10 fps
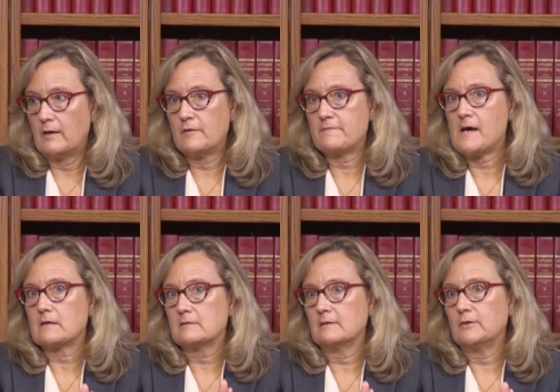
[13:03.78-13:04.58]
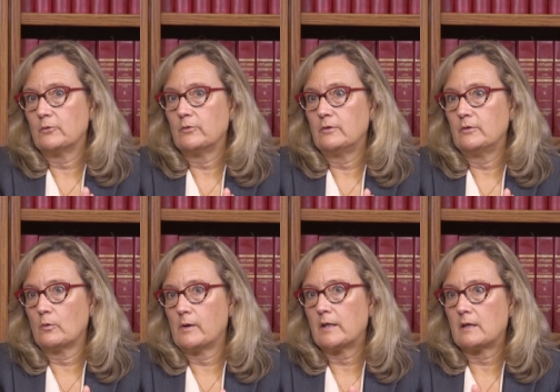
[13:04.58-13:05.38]
And in fact, you know, you
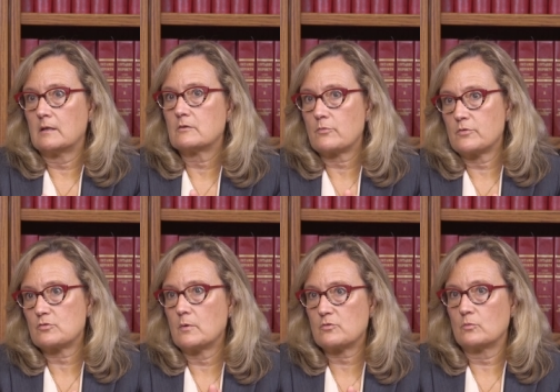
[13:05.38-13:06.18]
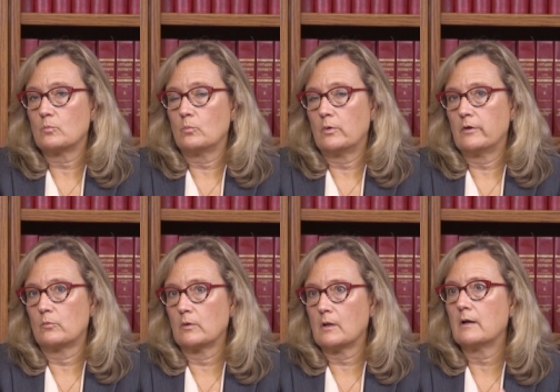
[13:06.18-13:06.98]
don't want to get into a situation where
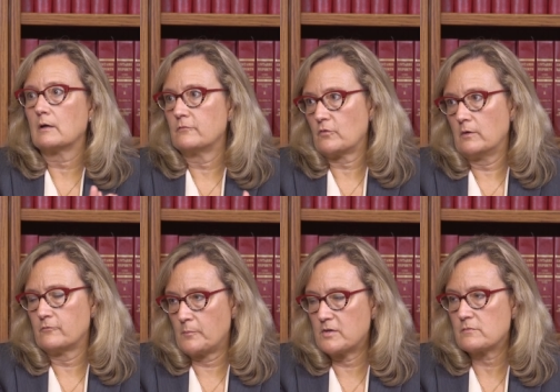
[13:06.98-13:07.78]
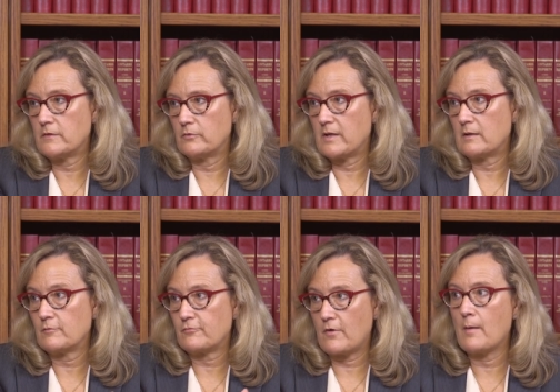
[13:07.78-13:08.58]
you're relying on information that you're
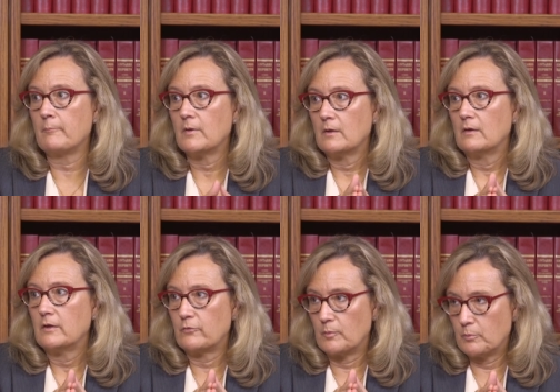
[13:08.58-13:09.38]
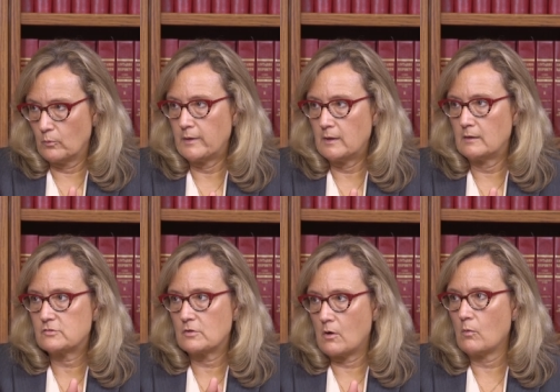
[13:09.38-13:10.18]
getting from your employee.
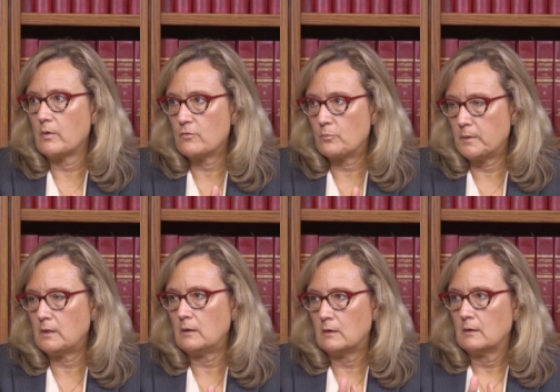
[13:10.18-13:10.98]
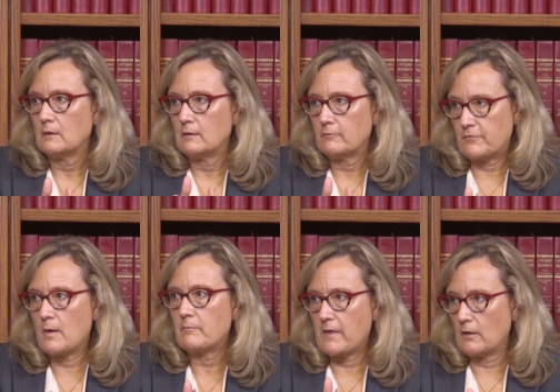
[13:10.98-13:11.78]
It should always be
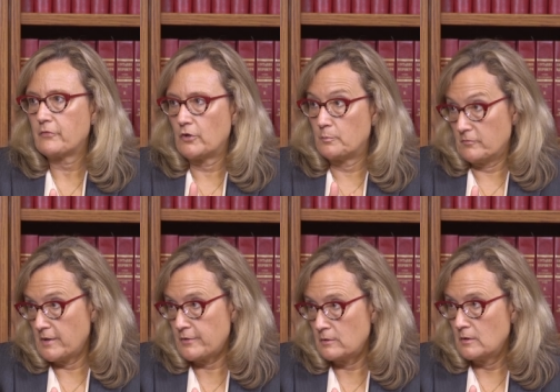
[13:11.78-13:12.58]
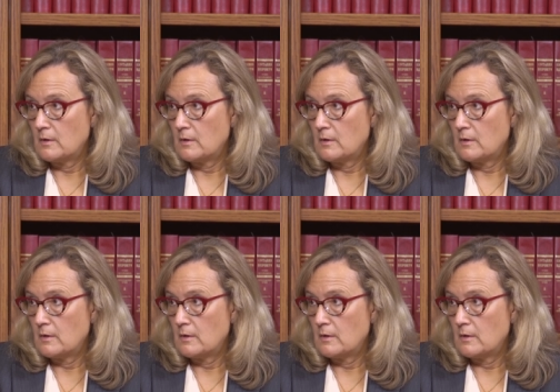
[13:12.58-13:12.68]
from the healthcare provider.